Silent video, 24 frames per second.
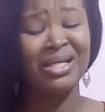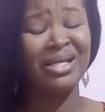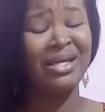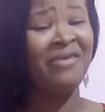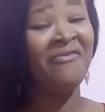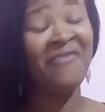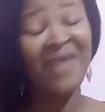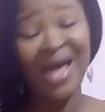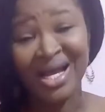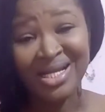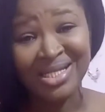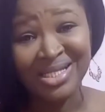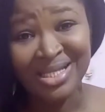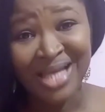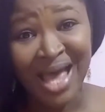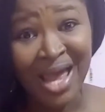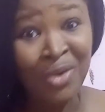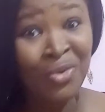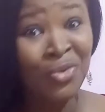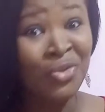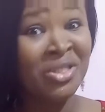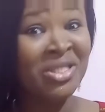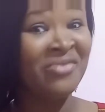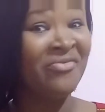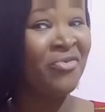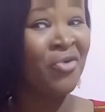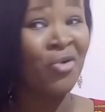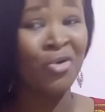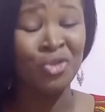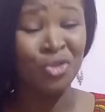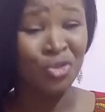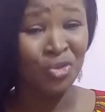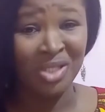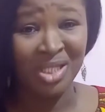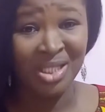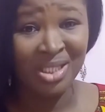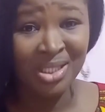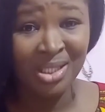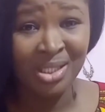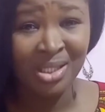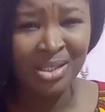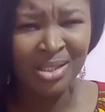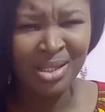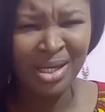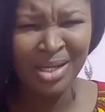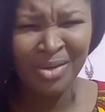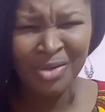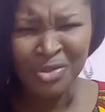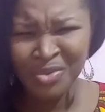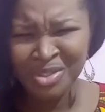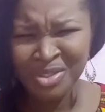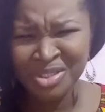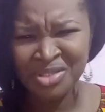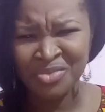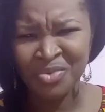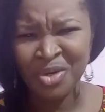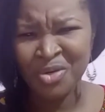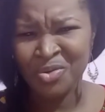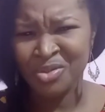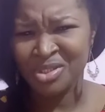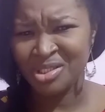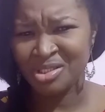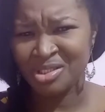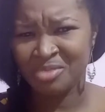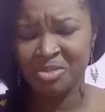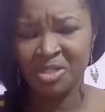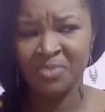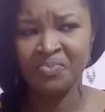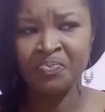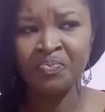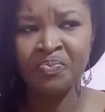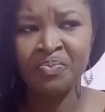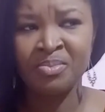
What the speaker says: In fact, I couldn't even control it. And I was wondering, what could this be?